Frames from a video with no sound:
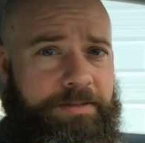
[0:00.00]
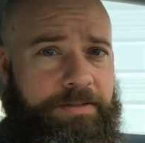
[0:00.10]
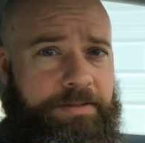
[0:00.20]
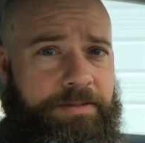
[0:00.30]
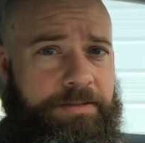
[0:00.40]

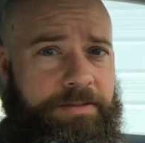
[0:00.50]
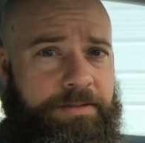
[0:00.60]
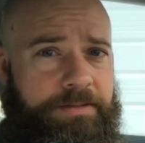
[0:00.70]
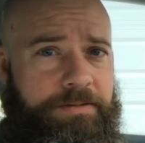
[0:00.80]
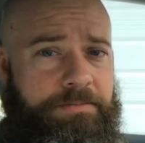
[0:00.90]

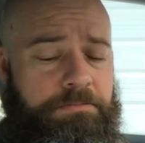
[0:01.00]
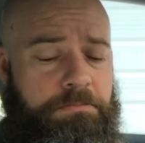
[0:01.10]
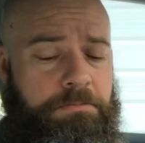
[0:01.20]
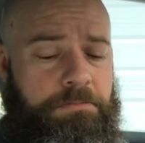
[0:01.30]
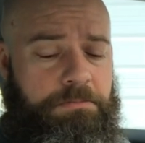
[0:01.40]

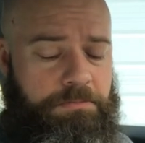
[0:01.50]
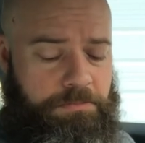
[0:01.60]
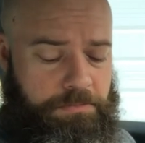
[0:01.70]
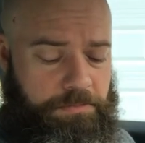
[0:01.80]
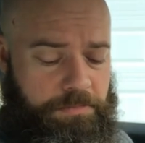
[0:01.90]

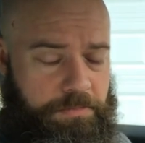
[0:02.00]
No one is speaking in this clip.